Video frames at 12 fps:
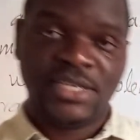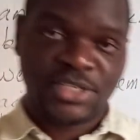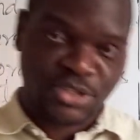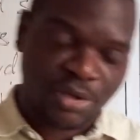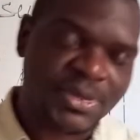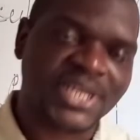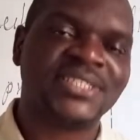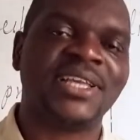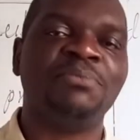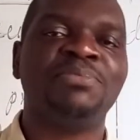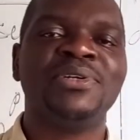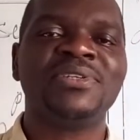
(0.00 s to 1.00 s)
some
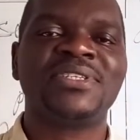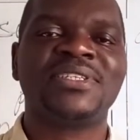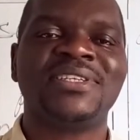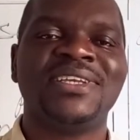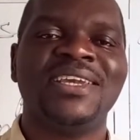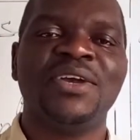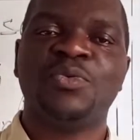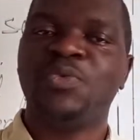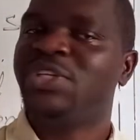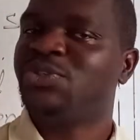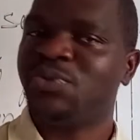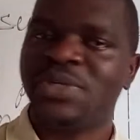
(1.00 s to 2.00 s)
examples
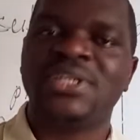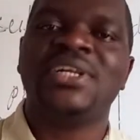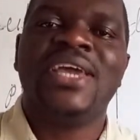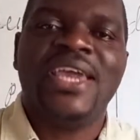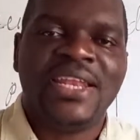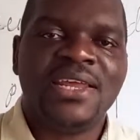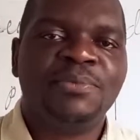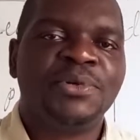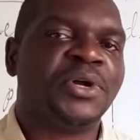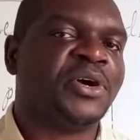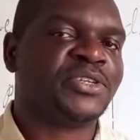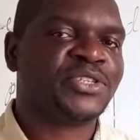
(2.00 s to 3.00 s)
which will
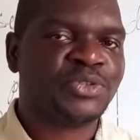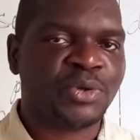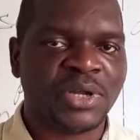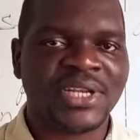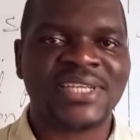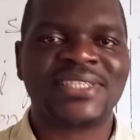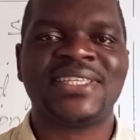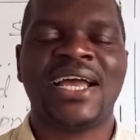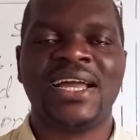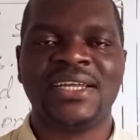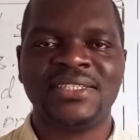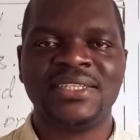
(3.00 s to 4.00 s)
enable us to
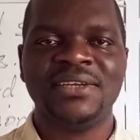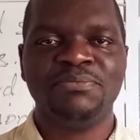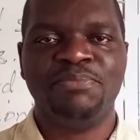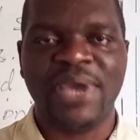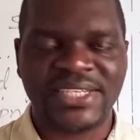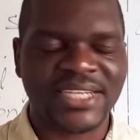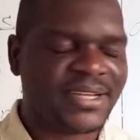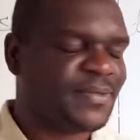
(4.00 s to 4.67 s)
understand better.